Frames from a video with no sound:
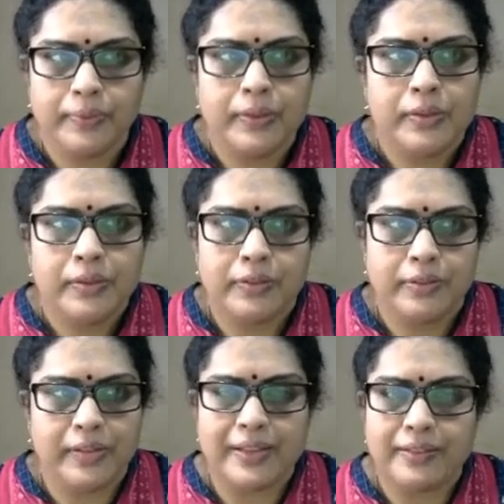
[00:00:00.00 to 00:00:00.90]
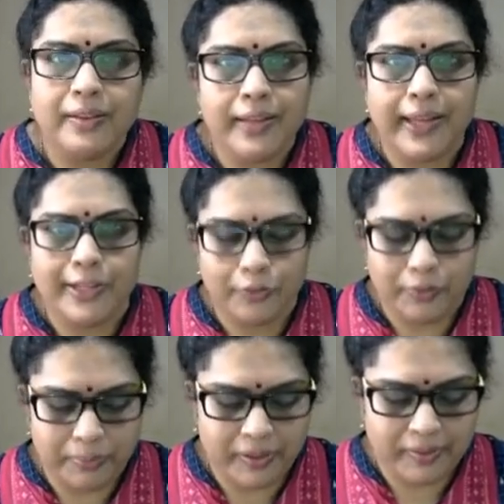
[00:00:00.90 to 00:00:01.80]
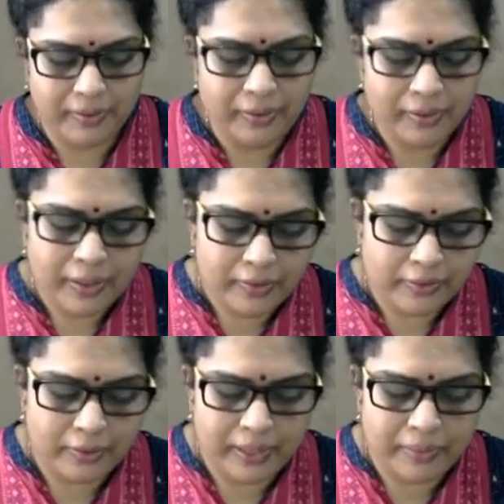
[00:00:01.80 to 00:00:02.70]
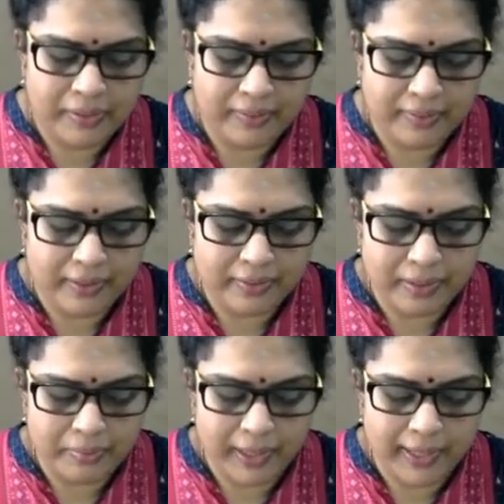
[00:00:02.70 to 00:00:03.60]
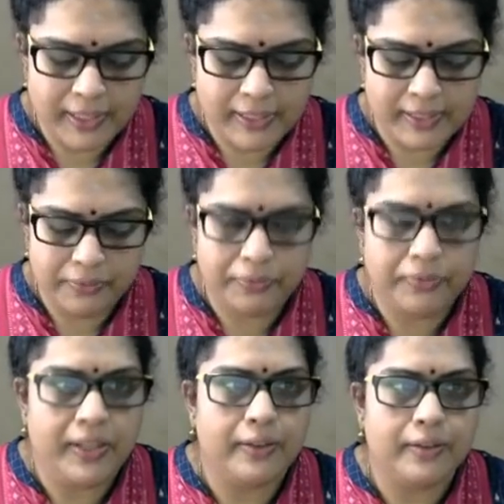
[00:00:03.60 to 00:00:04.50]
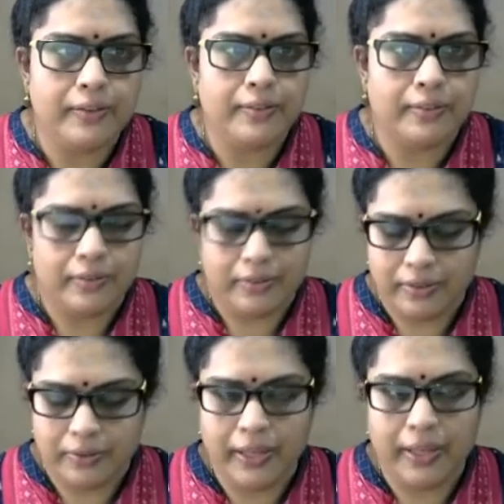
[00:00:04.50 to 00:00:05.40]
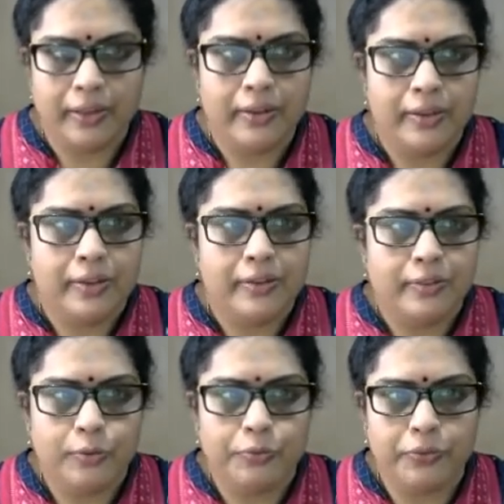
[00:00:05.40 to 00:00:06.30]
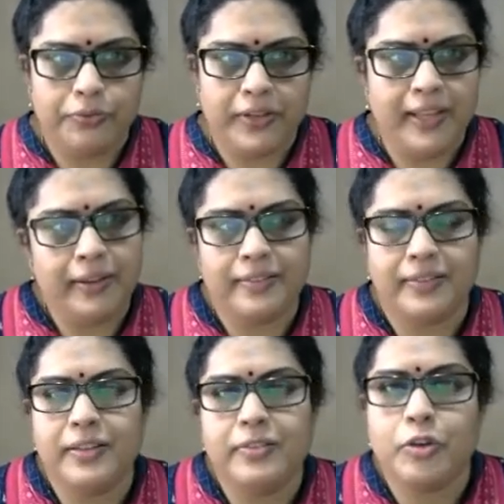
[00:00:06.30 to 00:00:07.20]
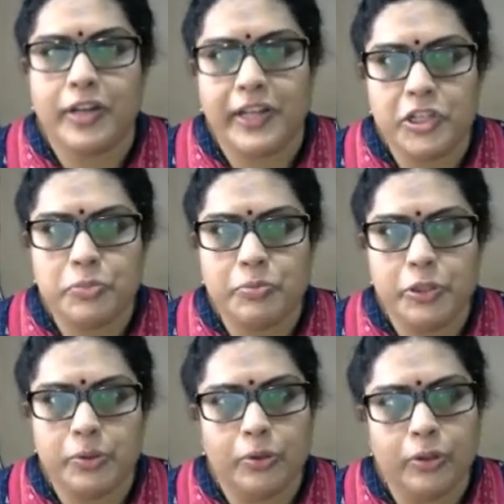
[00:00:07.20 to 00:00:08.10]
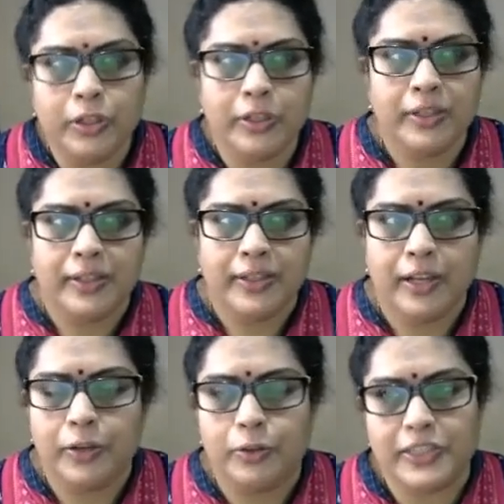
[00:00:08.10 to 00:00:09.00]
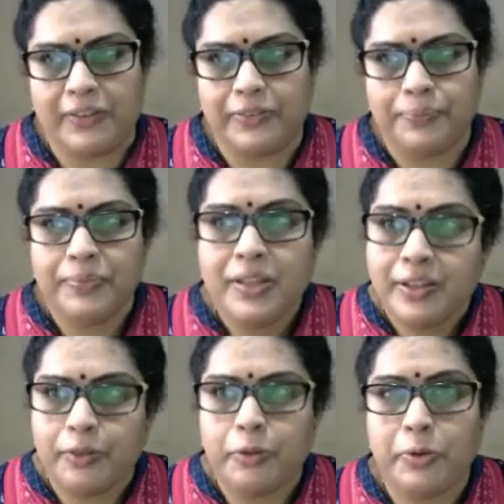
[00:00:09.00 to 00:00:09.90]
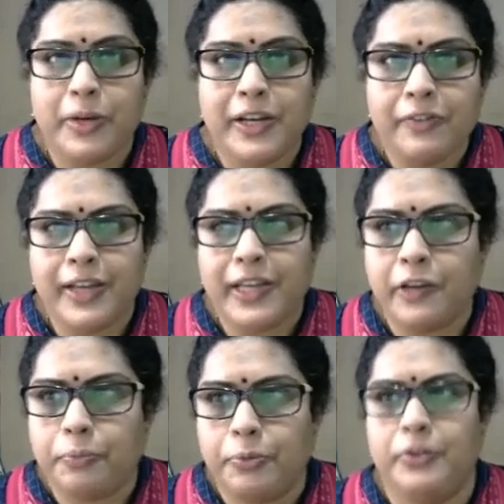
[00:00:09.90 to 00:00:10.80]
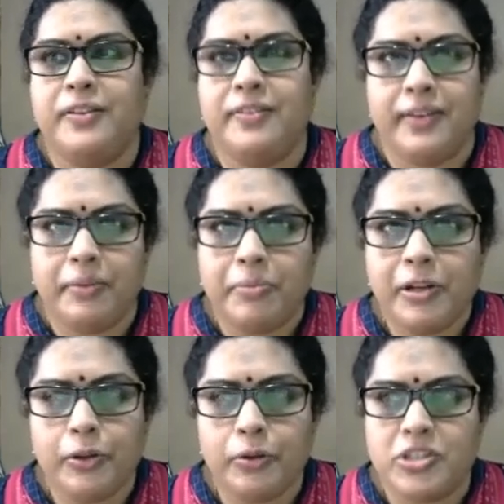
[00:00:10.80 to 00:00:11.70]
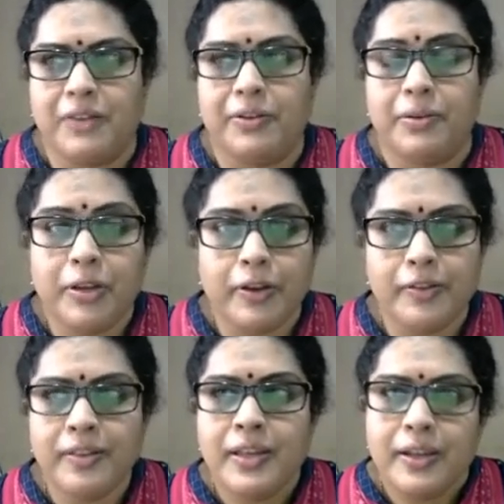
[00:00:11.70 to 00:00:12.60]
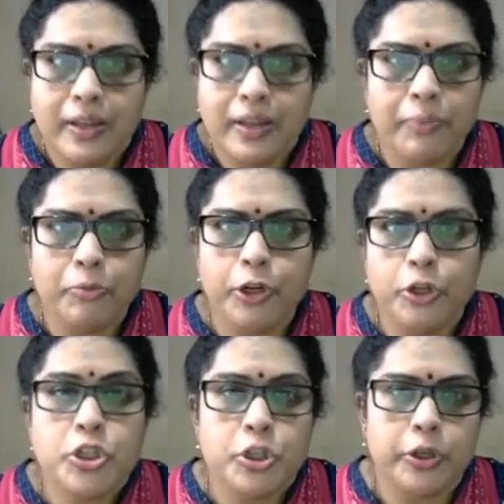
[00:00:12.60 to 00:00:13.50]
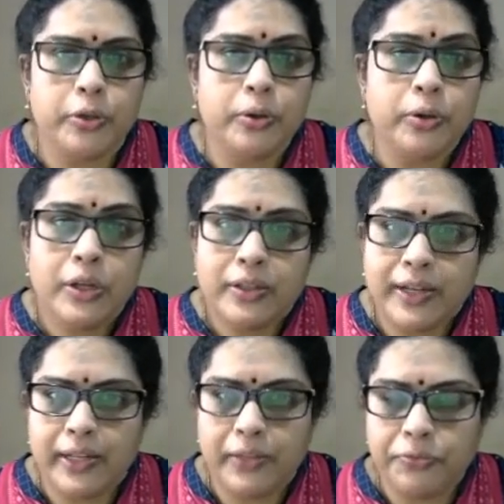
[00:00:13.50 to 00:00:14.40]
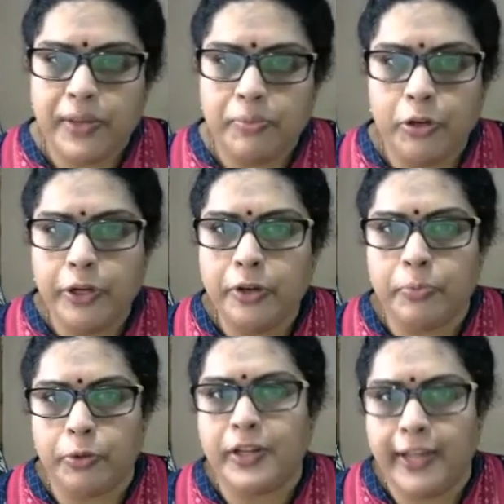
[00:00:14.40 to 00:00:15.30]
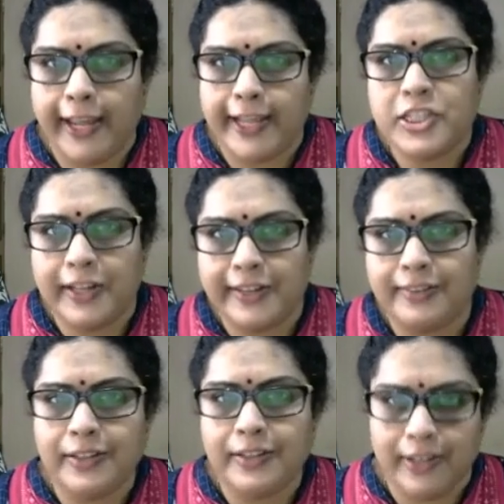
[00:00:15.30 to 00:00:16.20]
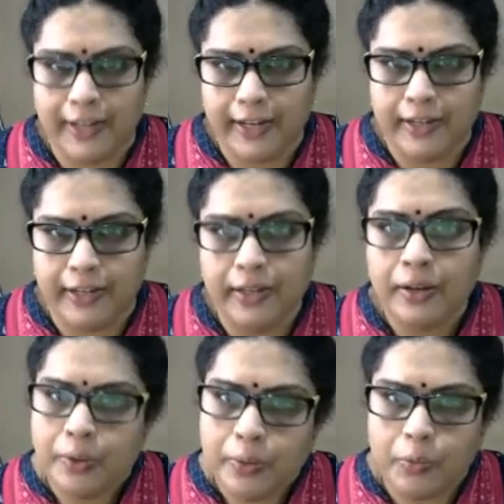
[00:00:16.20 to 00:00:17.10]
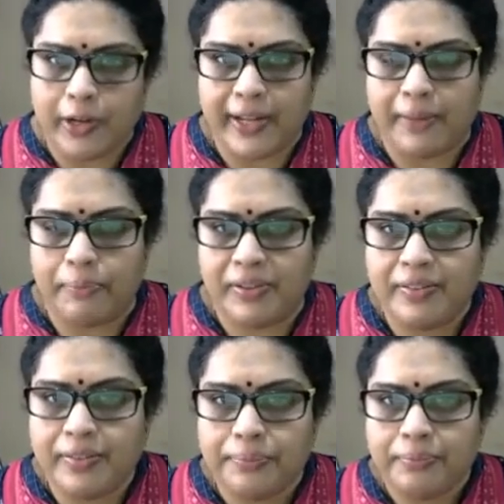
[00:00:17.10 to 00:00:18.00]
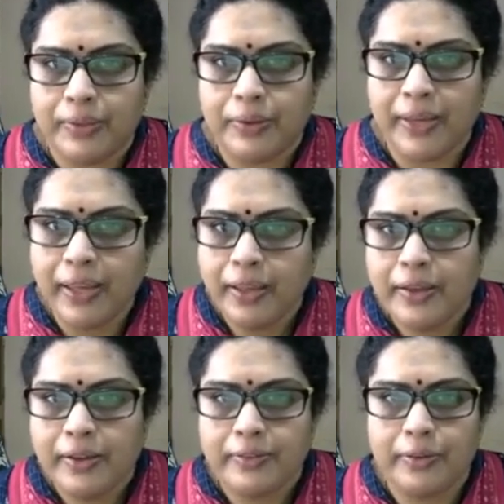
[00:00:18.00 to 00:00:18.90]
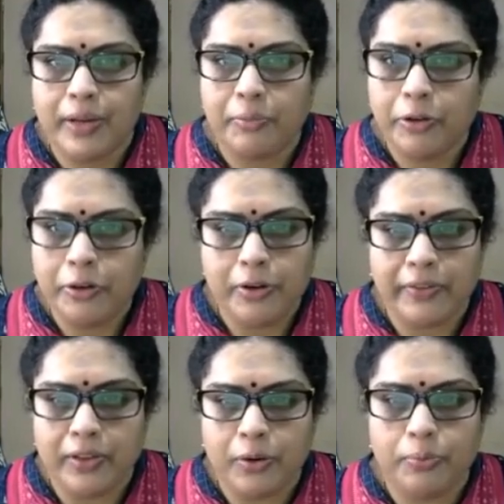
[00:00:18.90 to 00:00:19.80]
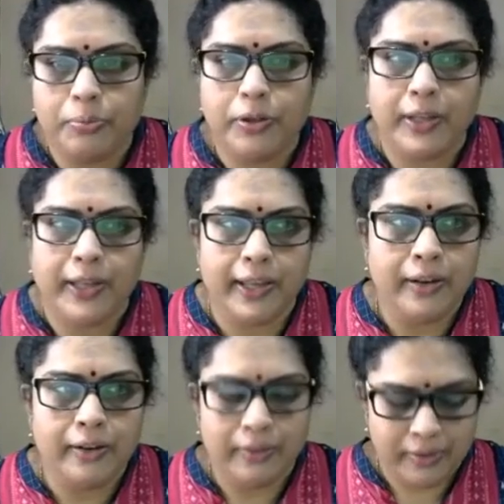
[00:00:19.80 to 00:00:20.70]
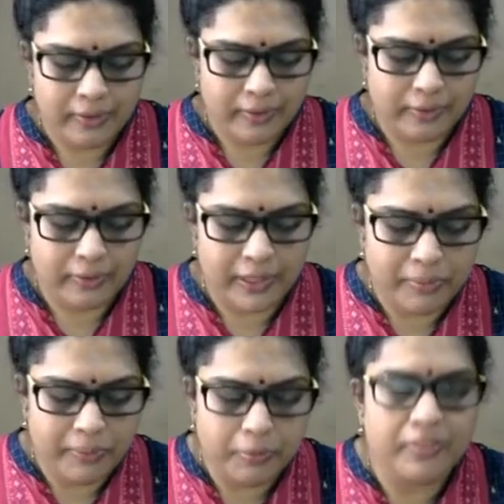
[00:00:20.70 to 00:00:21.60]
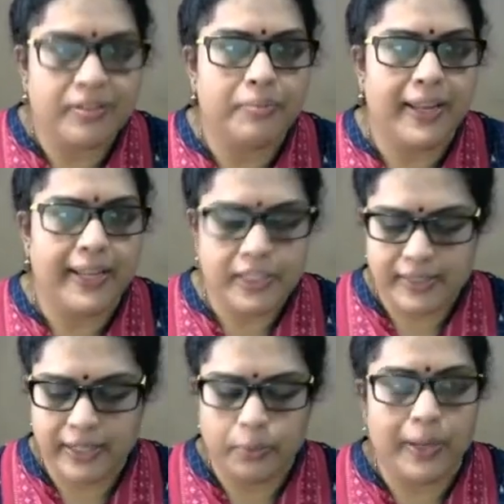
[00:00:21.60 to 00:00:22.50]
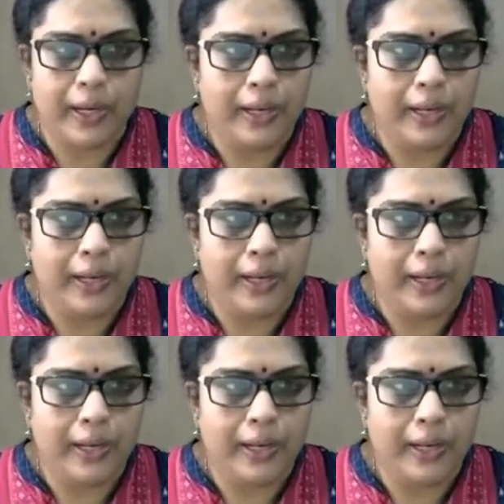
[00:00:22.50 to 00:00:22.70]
So it's asking the age of the person. So let me say some age, say 50 years. Okay. So 50, it says you are eligible to vote. Hello Java. Now you may wonder why I have put that statement hello Java, because now I'm going to show you that if I'm going to put an age lesser than 18, what happens? Okay. So I'm going to turn the output again. So let me put some age, say 12.